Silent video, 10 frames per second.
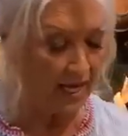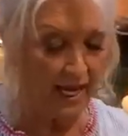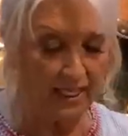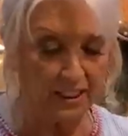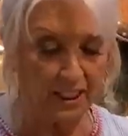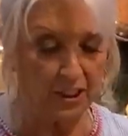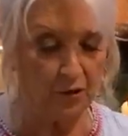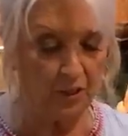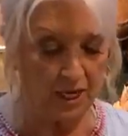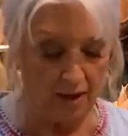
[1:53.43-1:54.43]
eggs
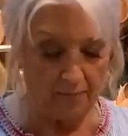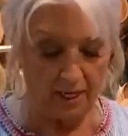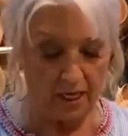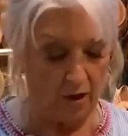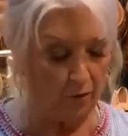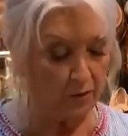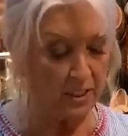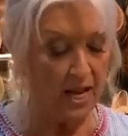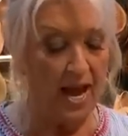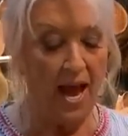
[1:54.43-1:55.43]
into and got my
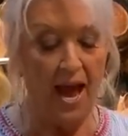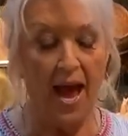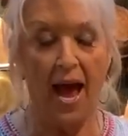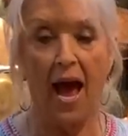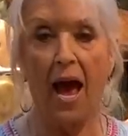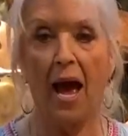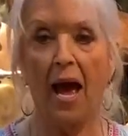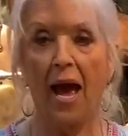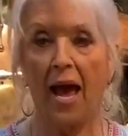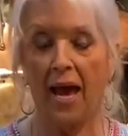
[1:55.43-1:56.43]
yolks,
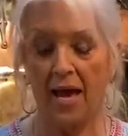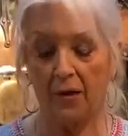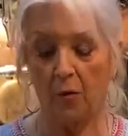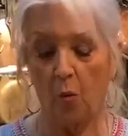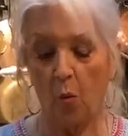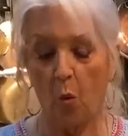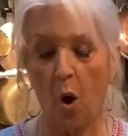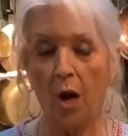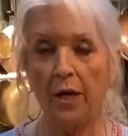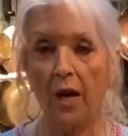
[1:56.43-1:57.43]
I add
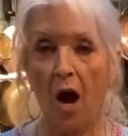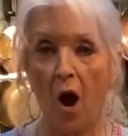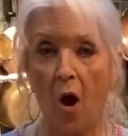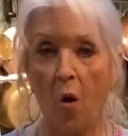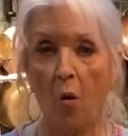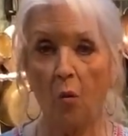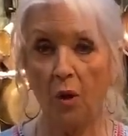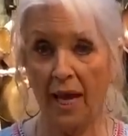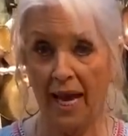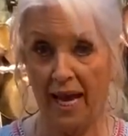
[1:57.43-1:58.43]
one
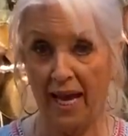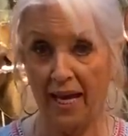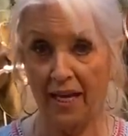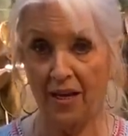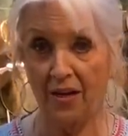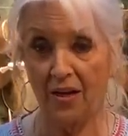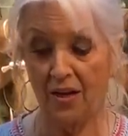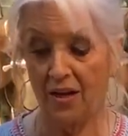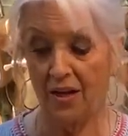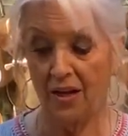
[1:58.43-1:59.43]
whole egg
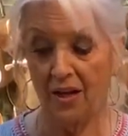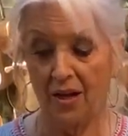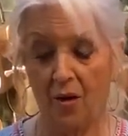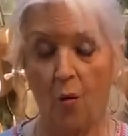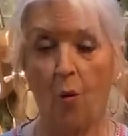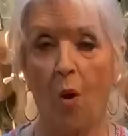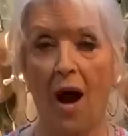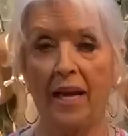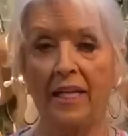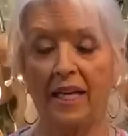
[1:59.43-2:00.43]

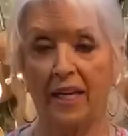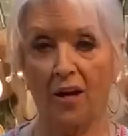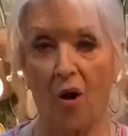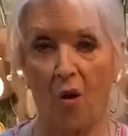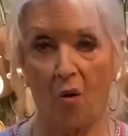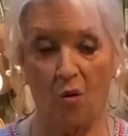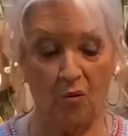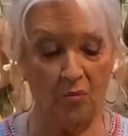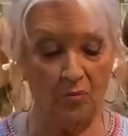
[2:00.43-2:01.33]
white and all.